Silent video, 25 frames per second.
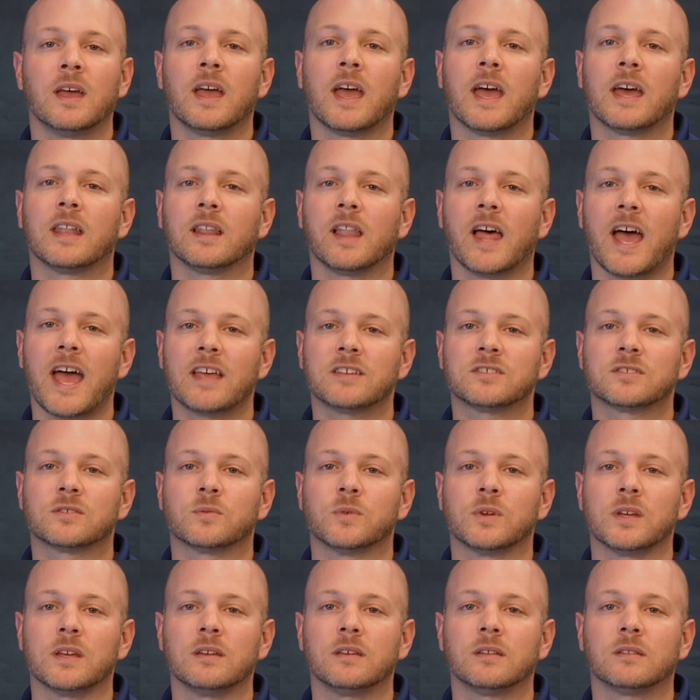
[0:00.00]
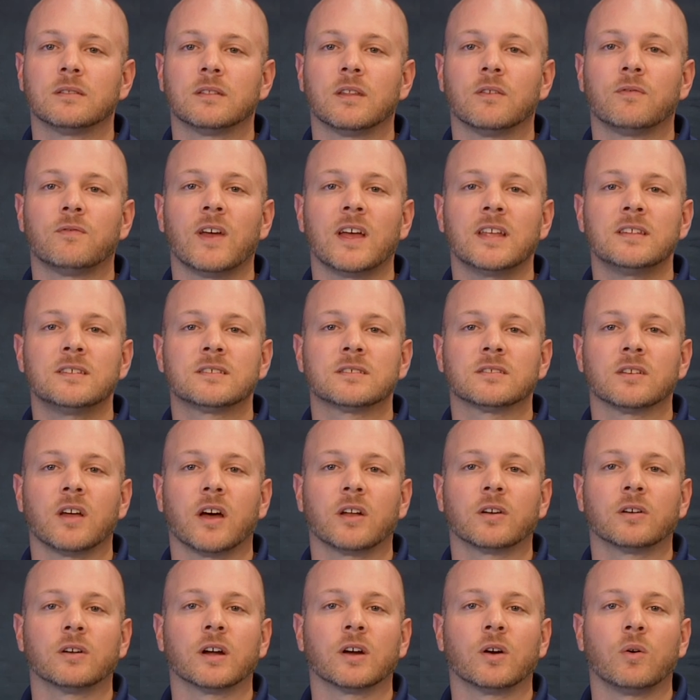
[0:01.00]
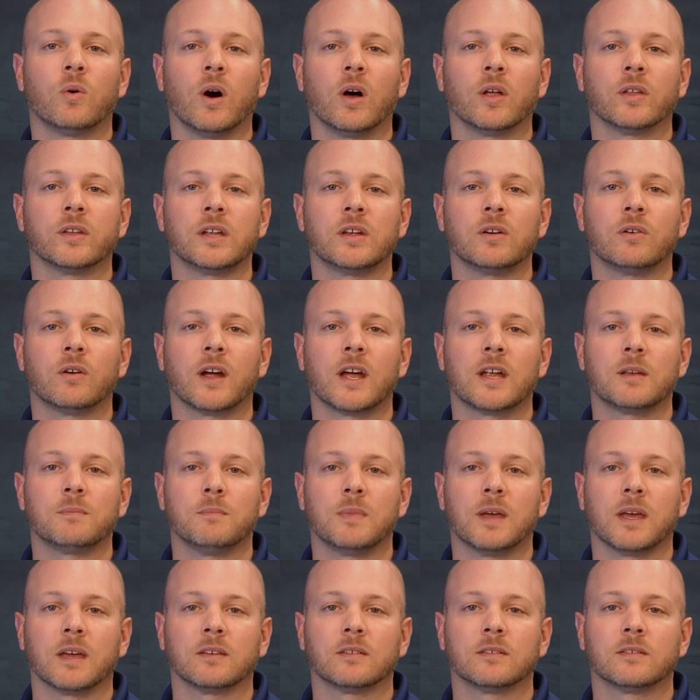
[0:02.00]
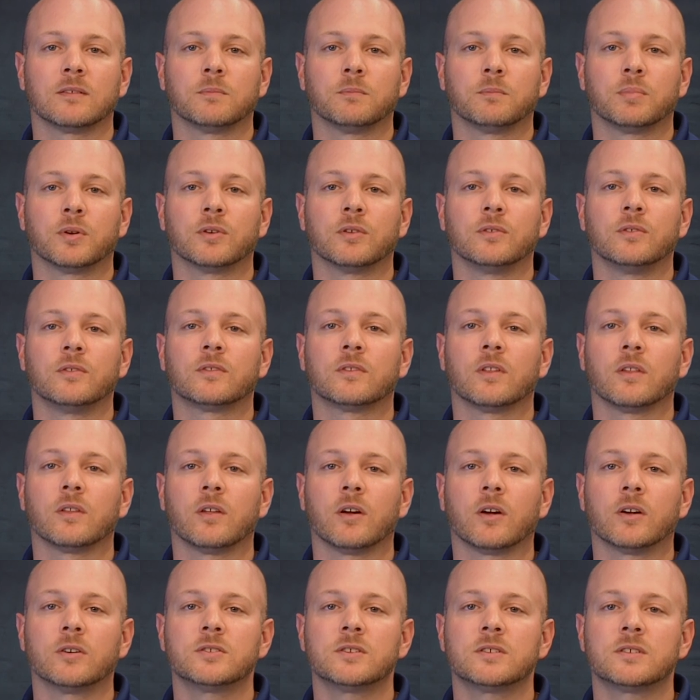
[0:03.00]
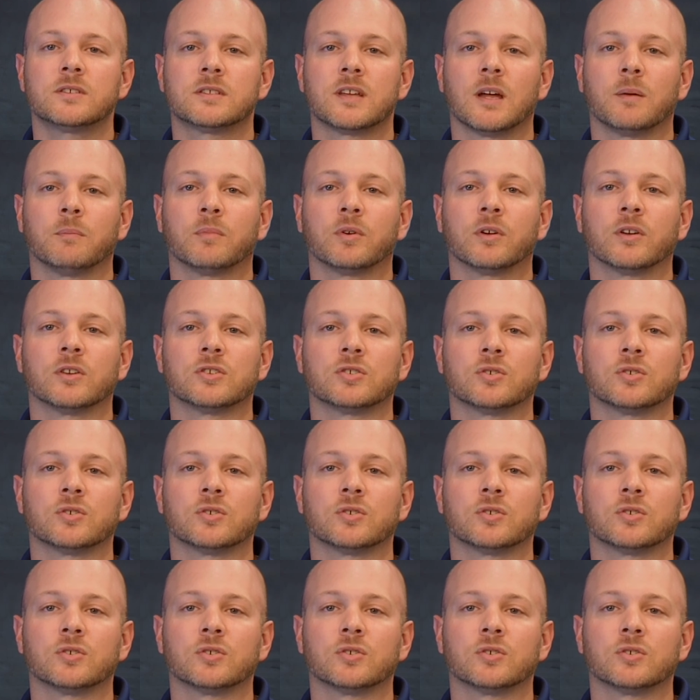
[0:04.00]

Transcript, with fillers: And last week, the fed slaughter and quality grade mix produced the largest number of